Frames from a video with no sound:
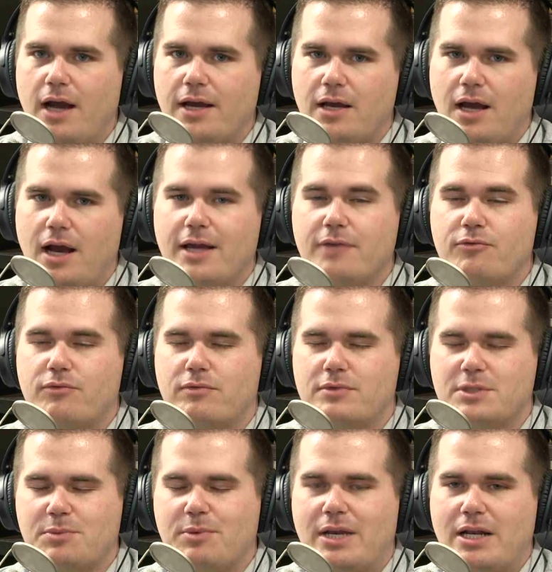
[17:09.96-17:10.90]

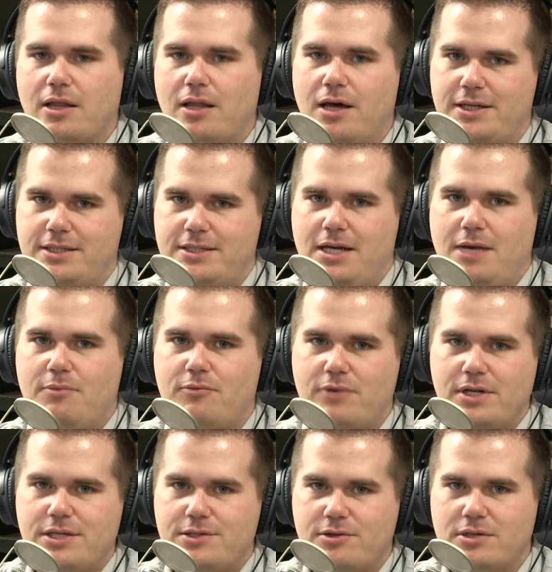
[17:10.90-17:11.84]
I've spent a lot of
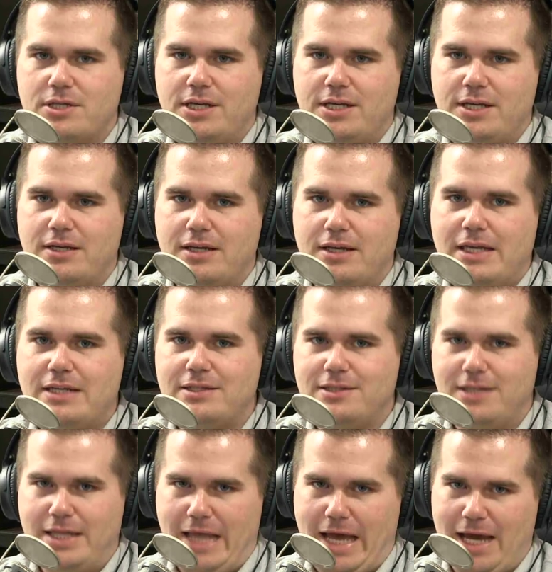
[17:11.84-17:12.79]
time researching
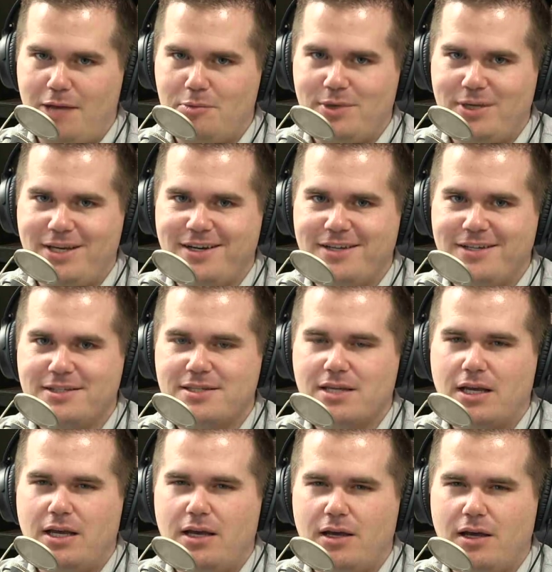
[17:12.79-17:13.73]
into that
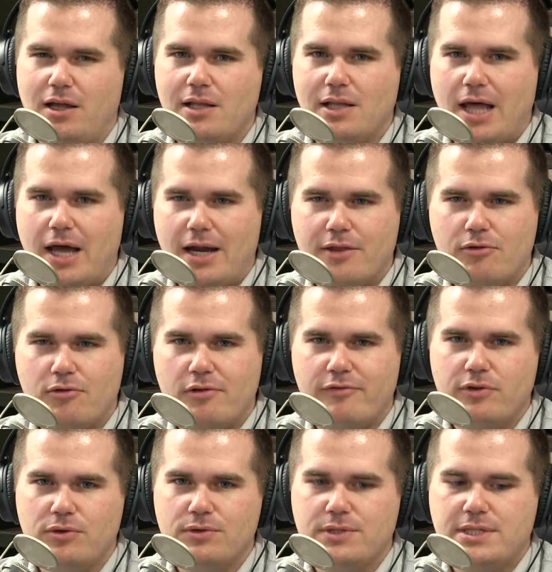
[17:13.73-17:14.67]
because a lot of
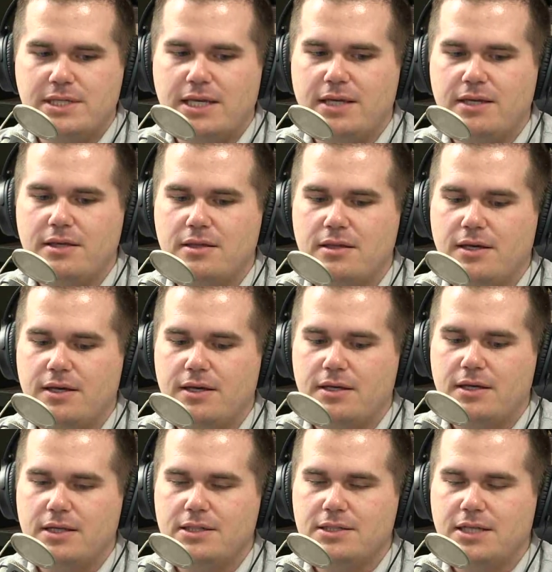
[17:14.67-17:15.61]
the reviews say
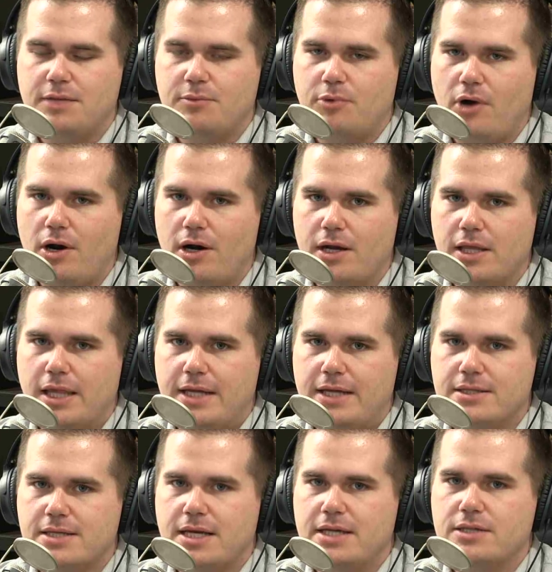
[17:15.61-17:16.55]
the contemporary
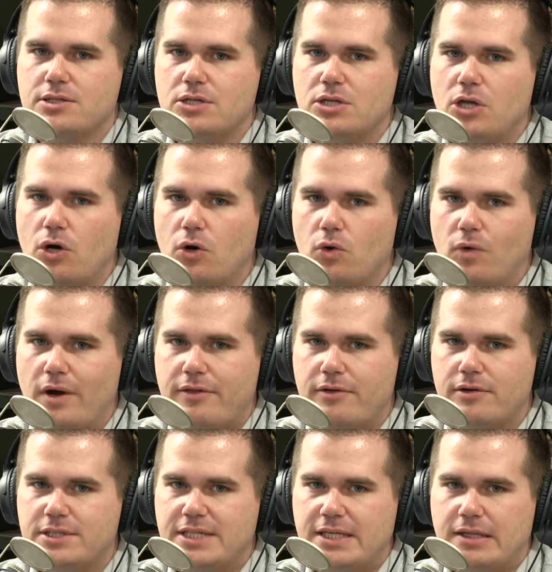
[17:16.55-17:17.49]
lens has no
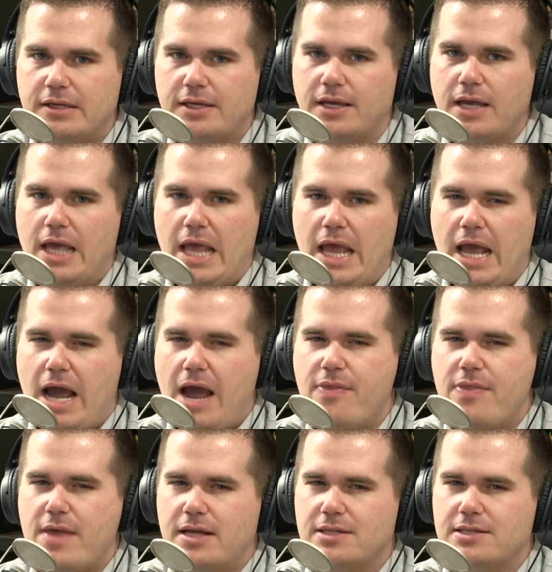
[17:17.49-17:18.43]
weather sealing.
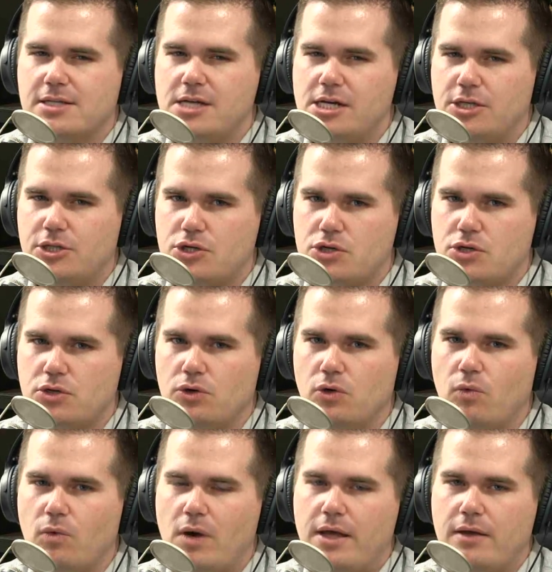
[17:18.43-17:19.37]
And that's not
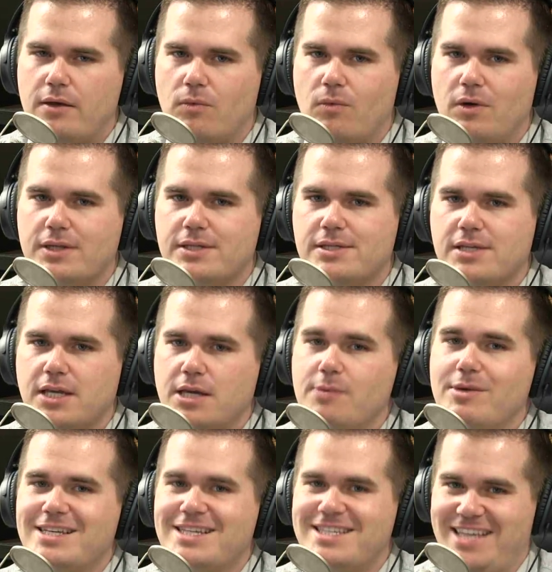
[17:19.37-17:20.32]
true. What
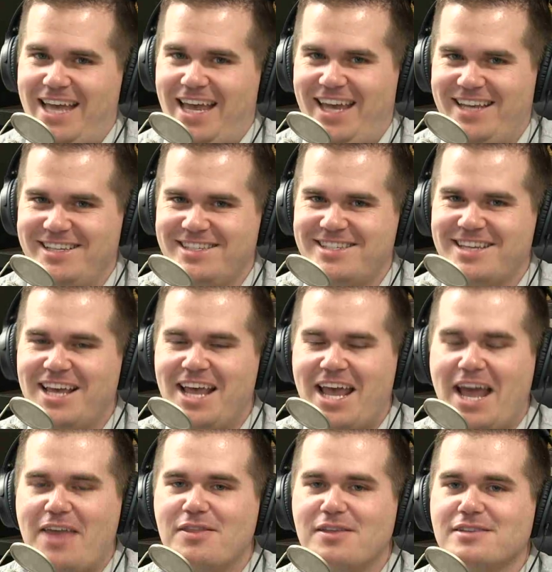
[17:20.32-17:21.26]
Sigma says,
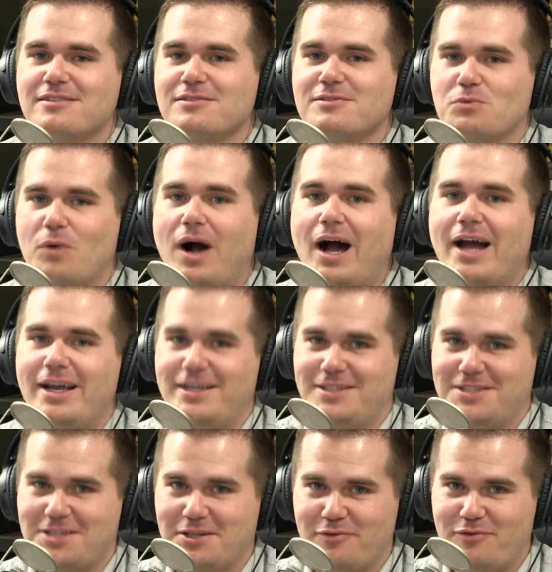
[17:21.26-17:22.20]
and this is
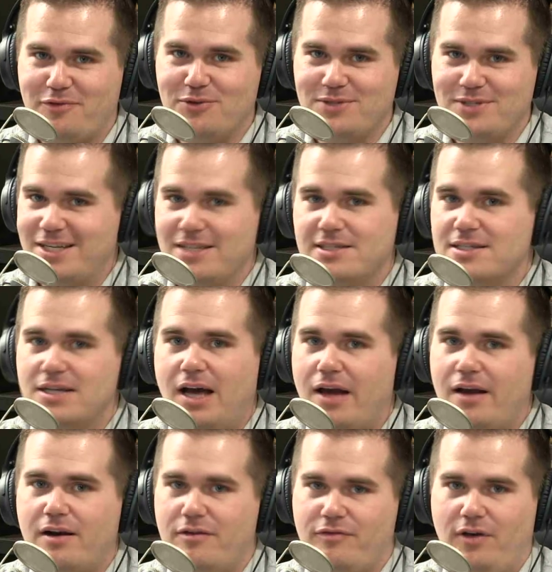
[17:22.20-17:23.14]
why it's confusing.
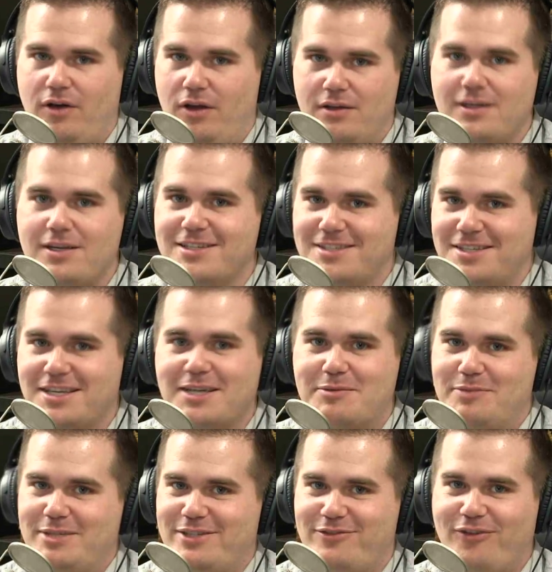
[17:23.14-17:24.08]
It's not our fault. It's
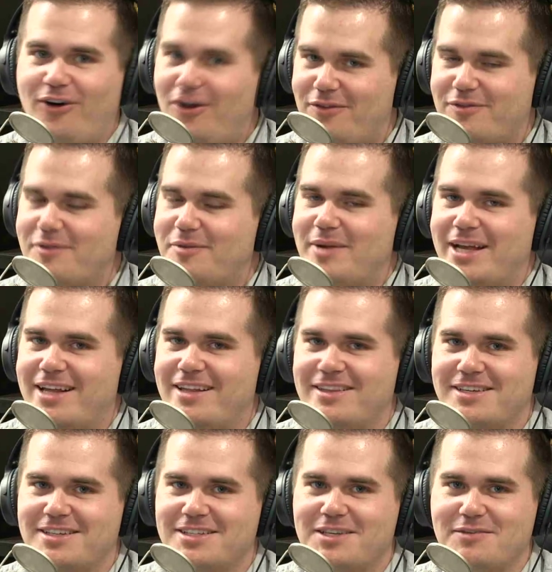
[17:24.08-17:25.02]
Sigma's fault for
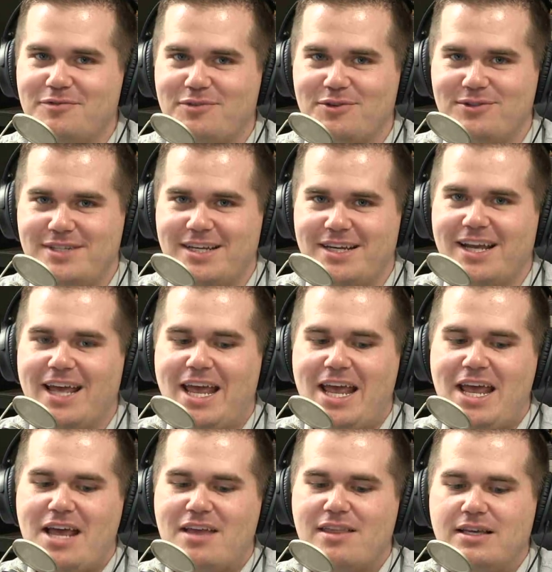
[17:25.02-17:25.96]
making this confusing.
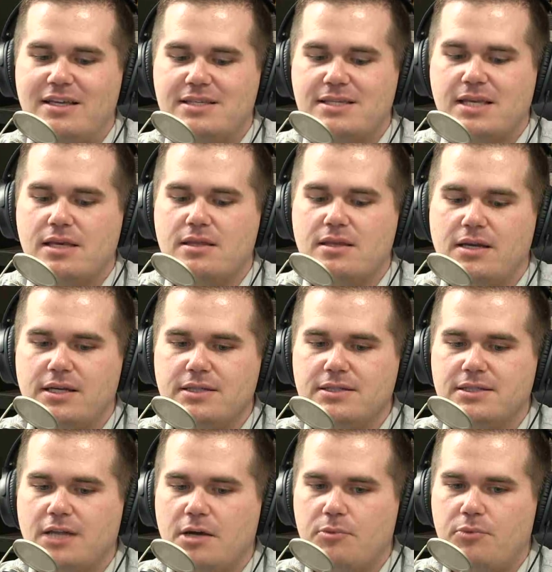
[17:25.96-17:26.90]
They say the
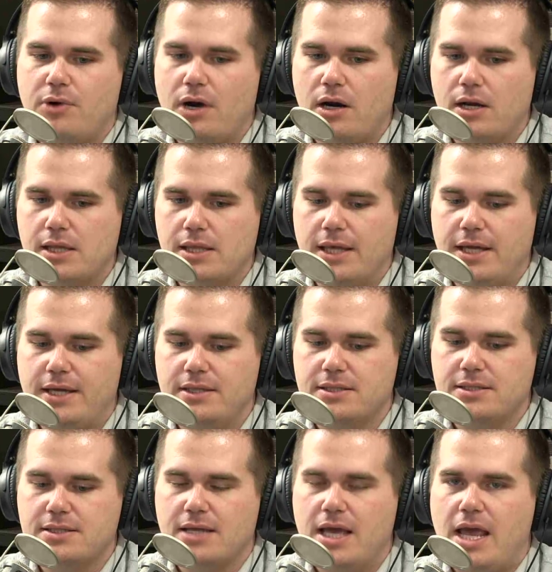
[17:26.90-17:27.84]
contemporary
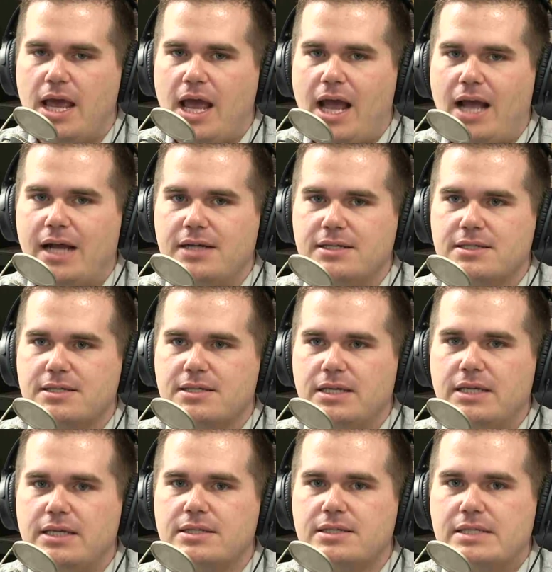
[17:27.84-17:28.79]
lens
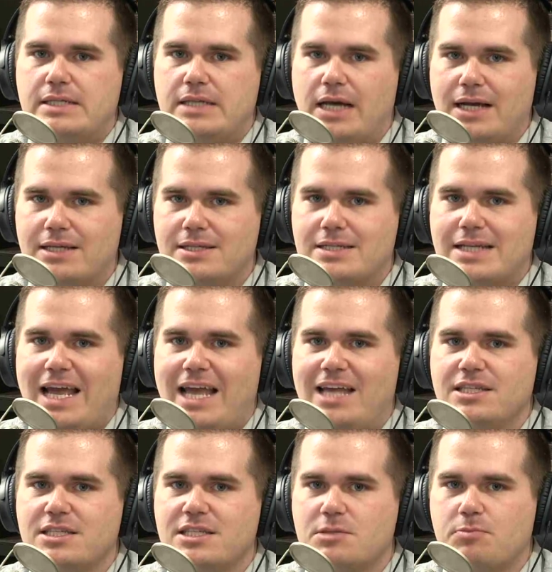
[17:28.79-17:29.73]
is dust
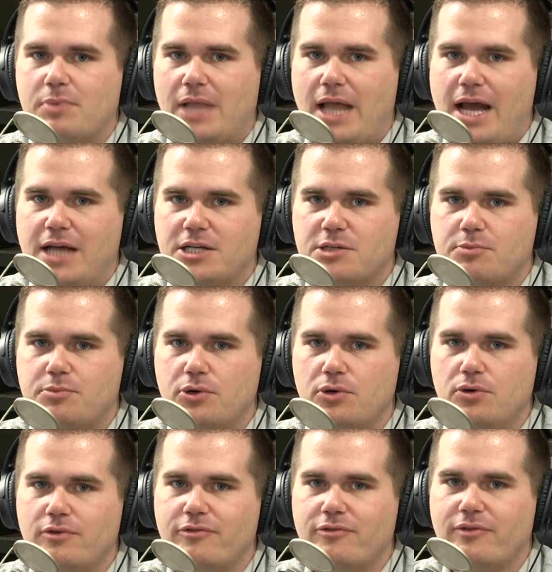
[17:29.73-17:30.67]
and splash
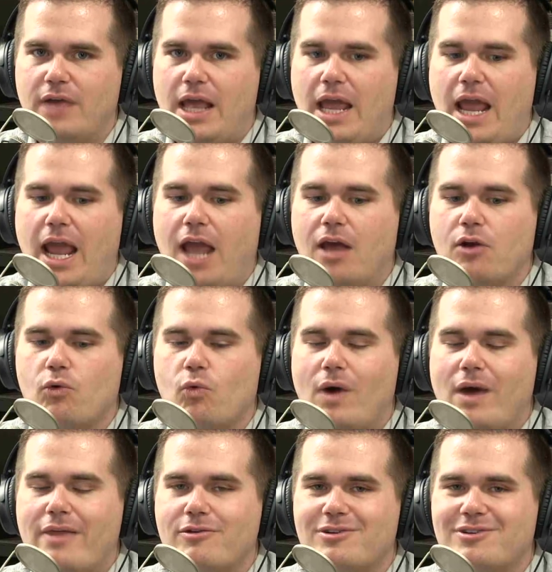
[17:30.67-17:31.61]
proof
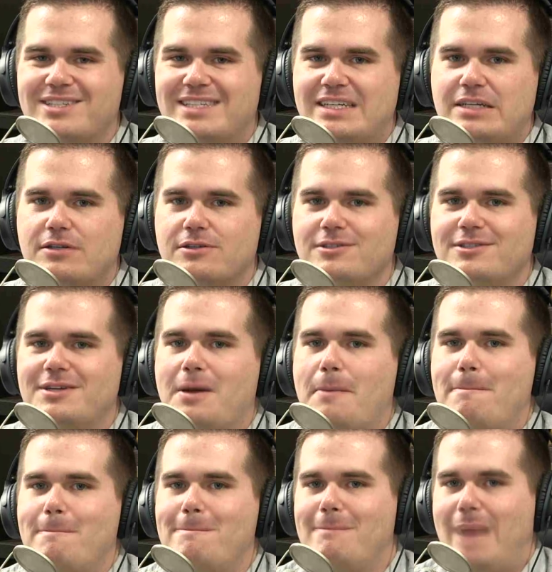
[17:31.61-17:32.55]
and weather
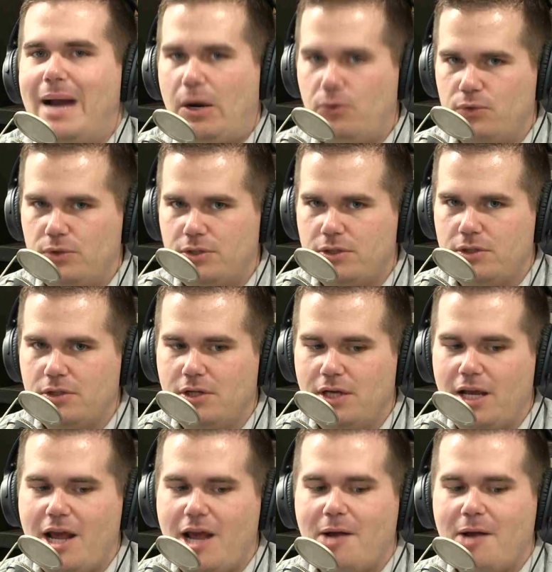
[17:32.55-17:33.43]
sealed mount.